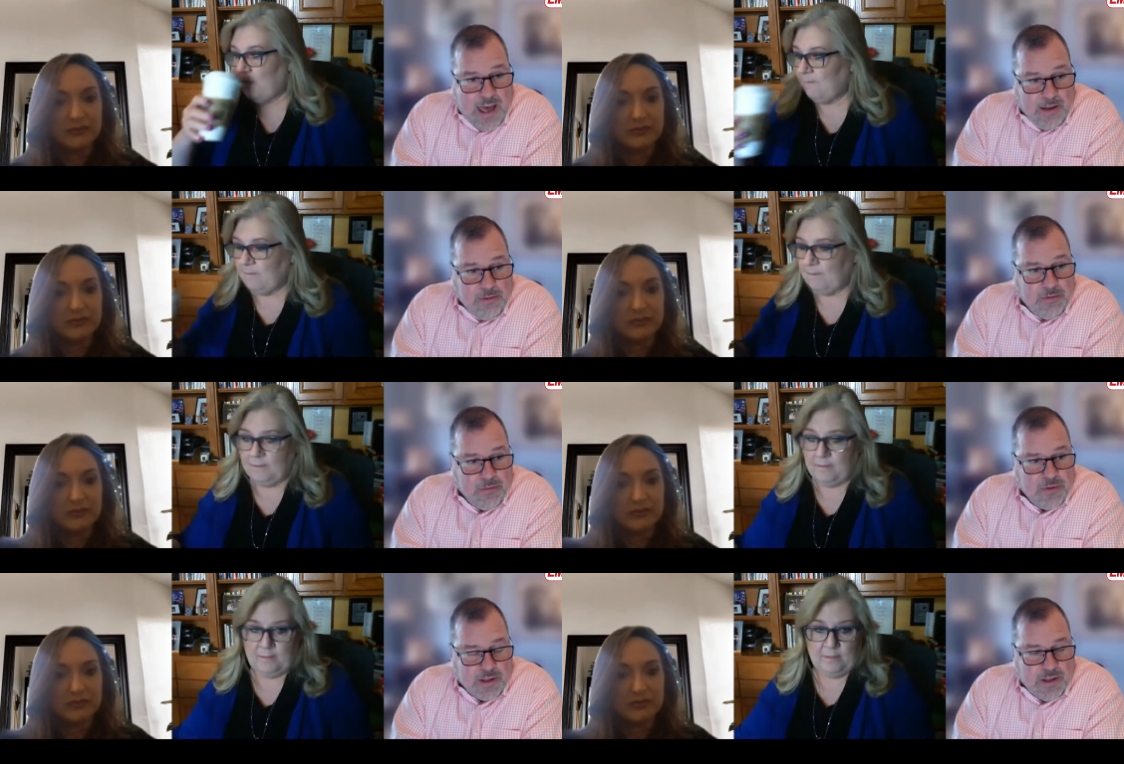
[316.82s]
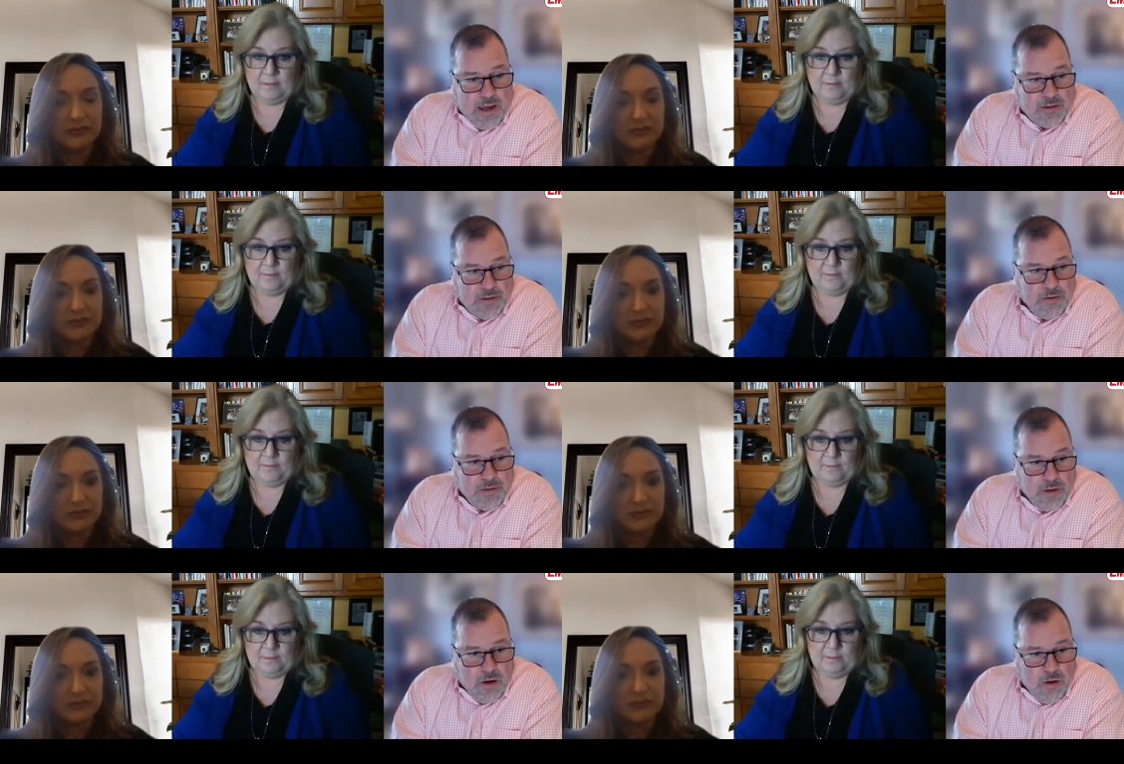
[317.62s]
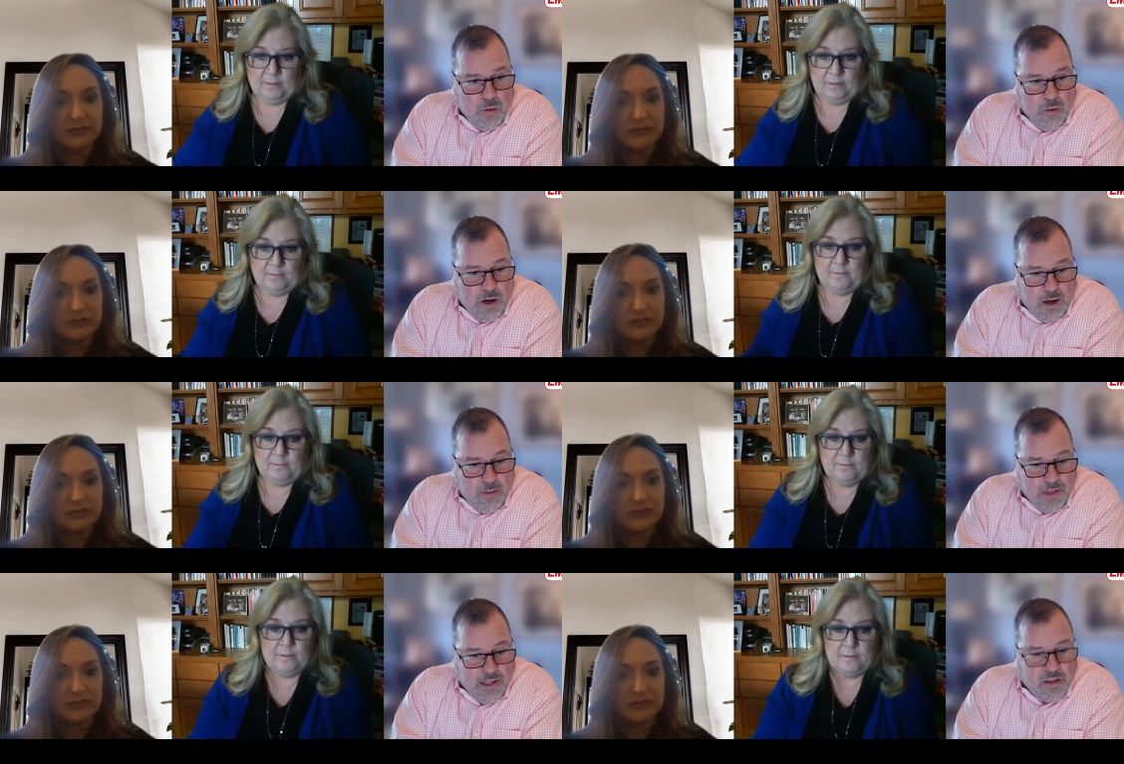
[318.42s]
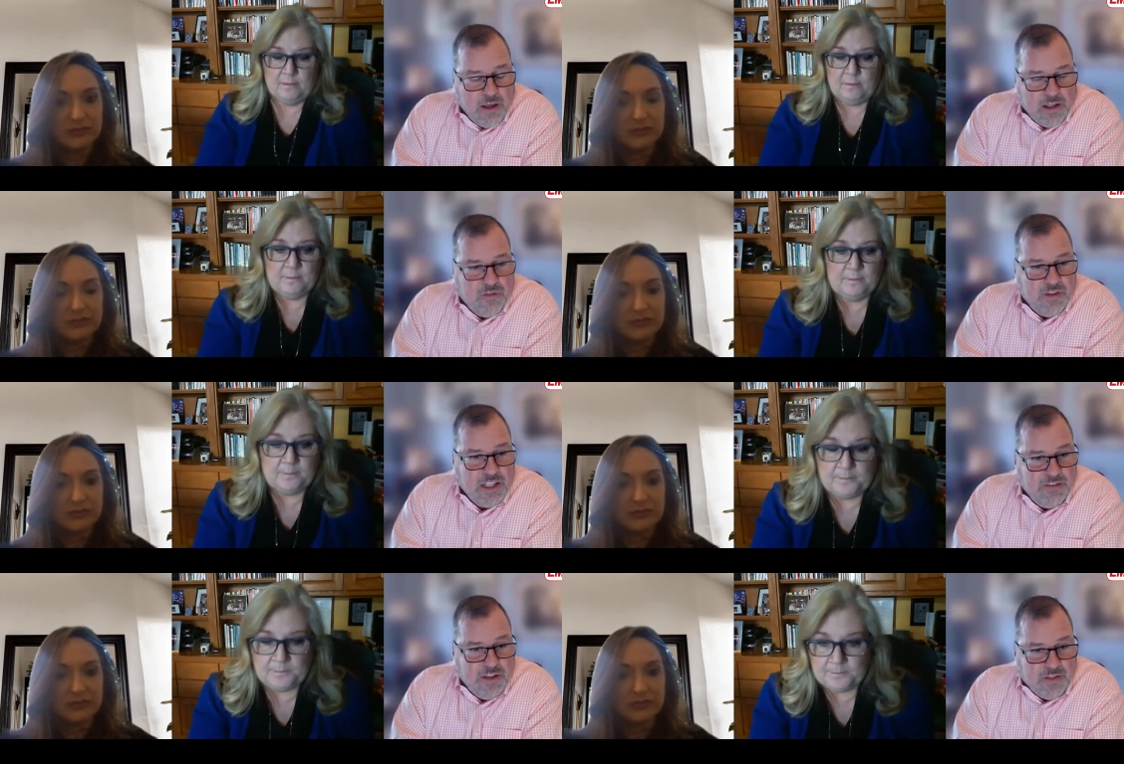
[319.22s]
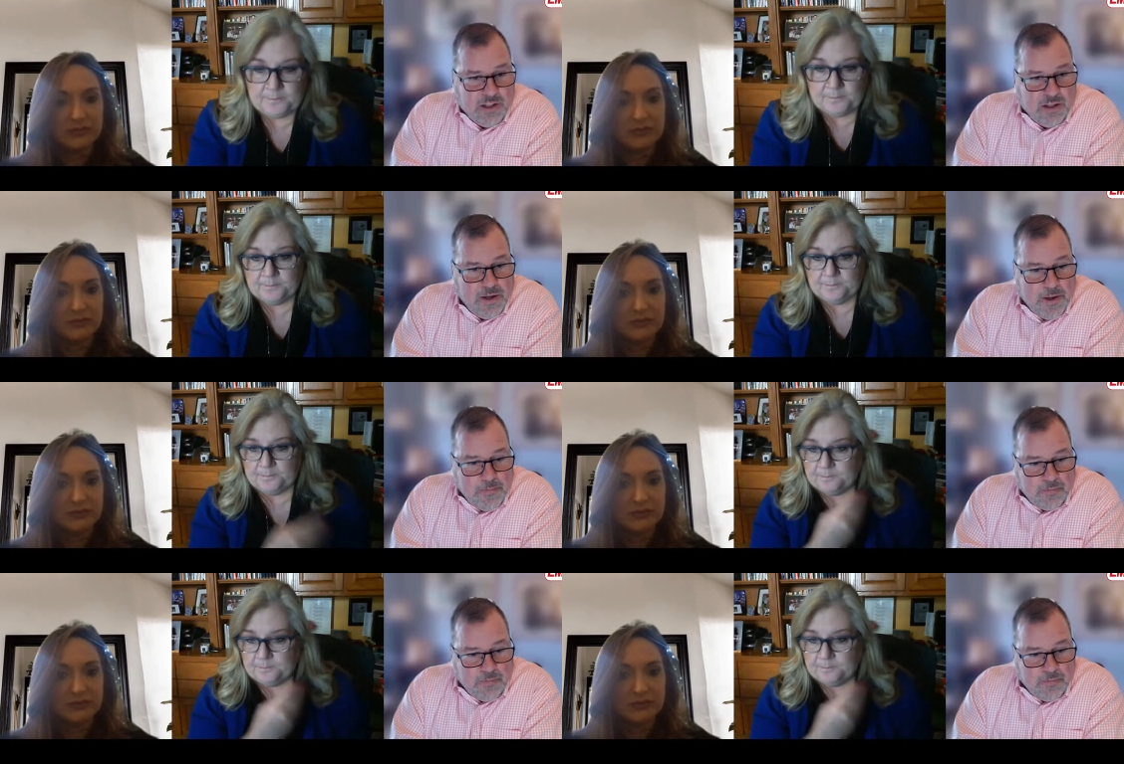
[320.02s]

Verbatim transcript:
Speaker 1: had success. You know, um, it's it's 50 50